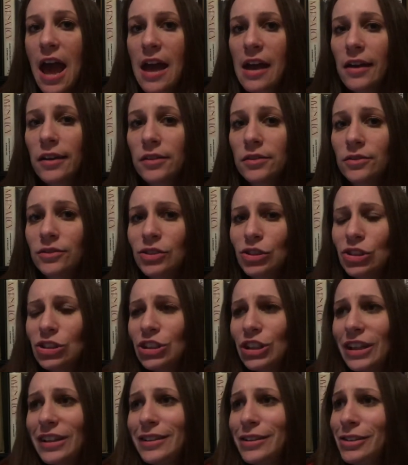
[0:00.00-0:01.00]
And
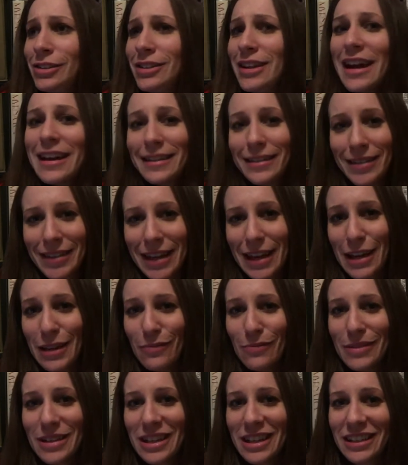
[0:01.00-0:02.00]
she's nice to
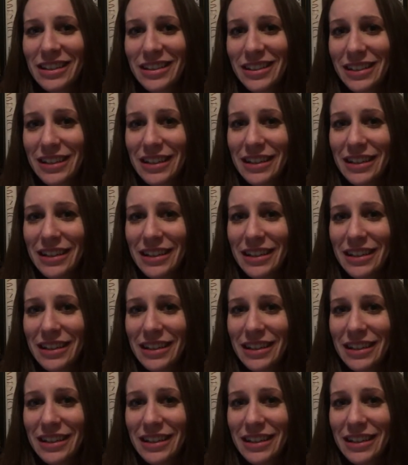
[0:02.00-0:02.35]
him because